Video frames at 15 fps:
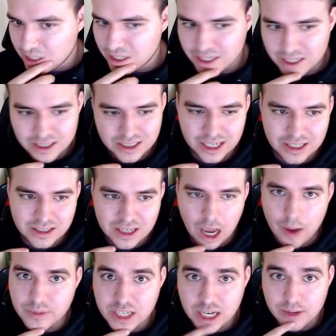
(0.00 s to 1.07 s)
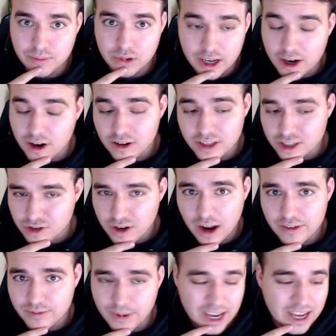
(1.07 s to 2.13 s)
is a top 10 player in this
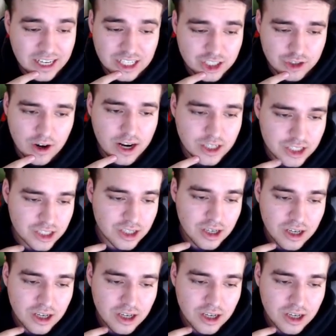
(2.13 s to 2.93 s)
draft by any stretch,